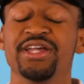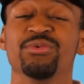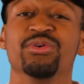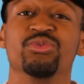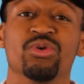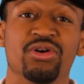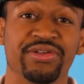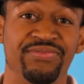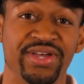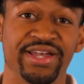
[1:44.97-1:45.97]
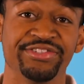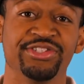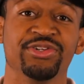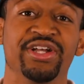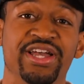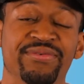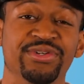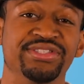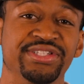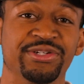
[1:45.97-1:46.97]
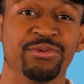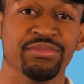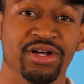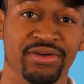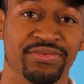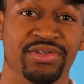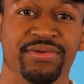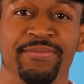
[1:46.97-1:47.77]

And we're growing faster every single month.